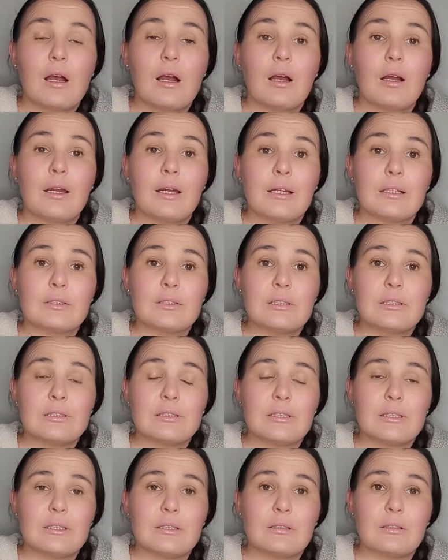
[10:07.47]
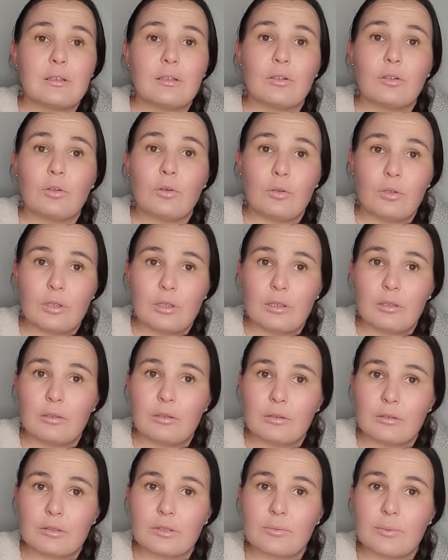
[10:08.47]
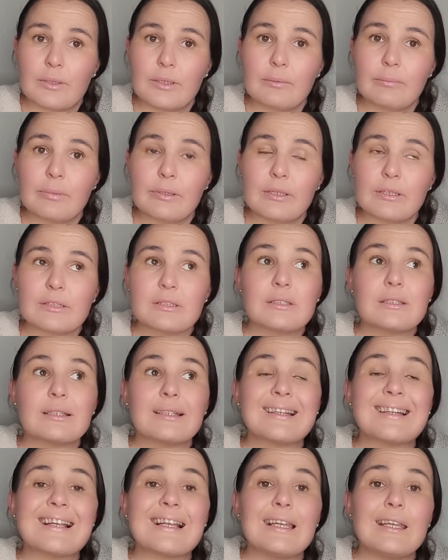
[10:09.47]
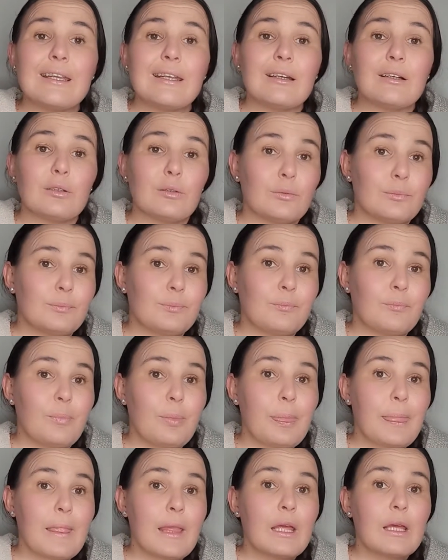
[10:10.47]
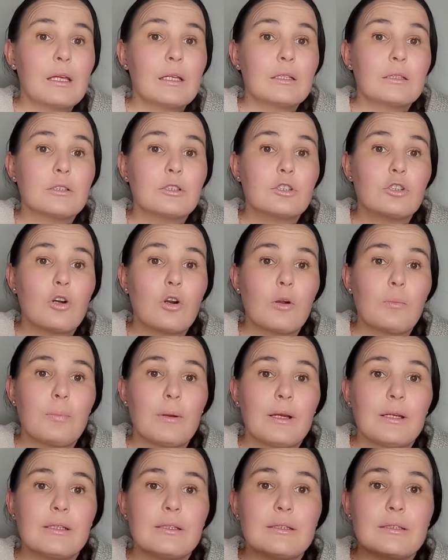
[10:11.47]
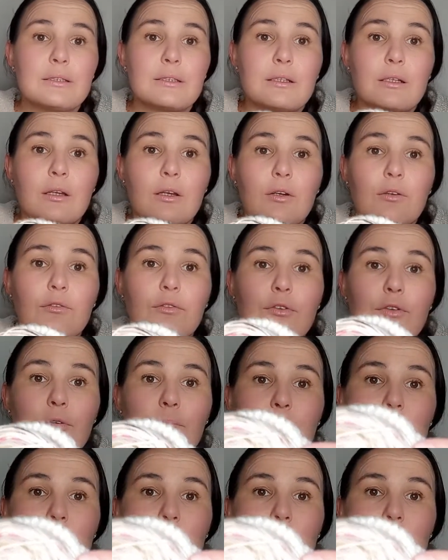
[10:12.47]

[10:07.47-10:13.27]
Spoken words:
I actually said Donna last week, but it's the Cleo sock base from